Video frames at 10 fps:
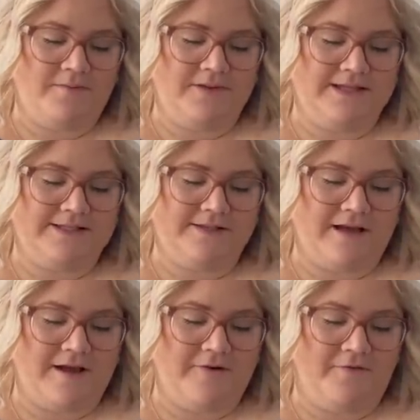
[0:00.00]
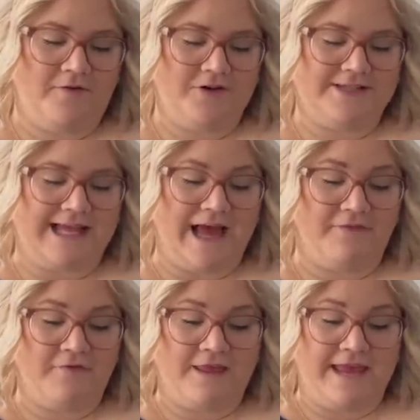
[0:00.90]
this uh, first half
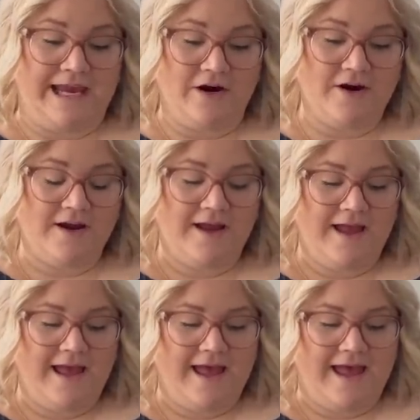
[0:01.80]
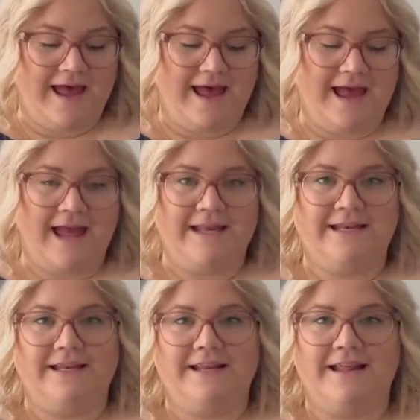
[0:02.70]
of the year and
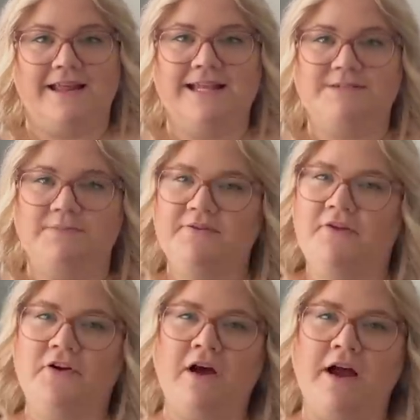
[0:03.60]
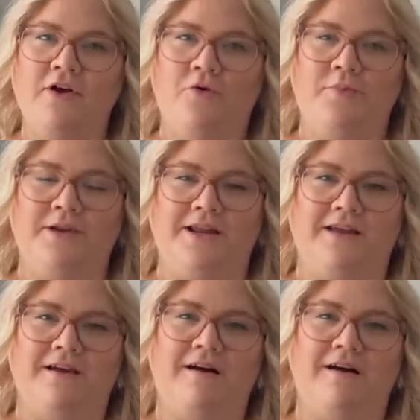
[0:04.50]
it's been very eye-opening.